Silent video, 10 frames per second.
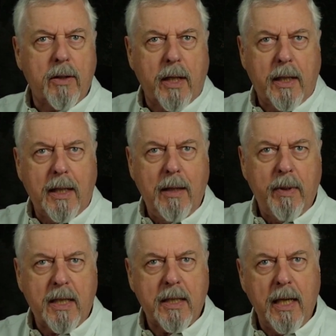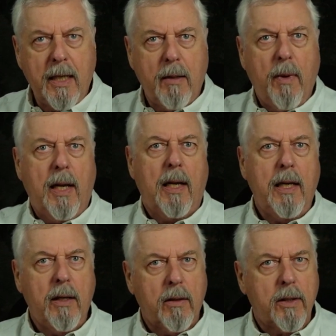I can keep extending my
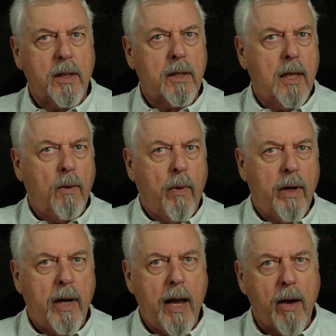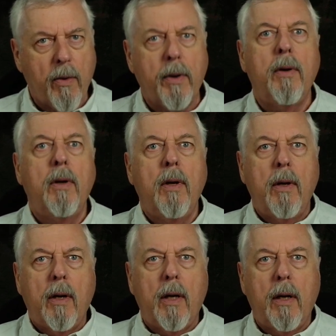leaders as they wear down,
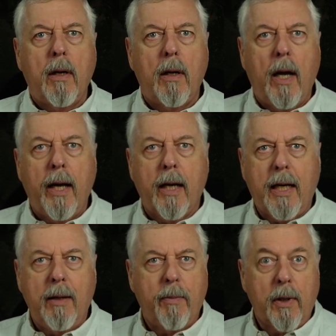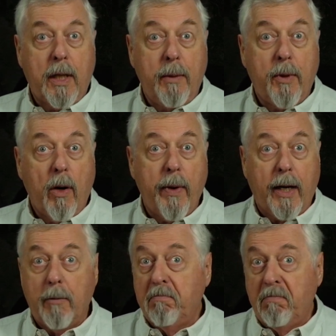and I keep going,
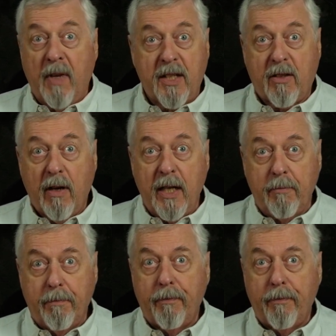and that's great.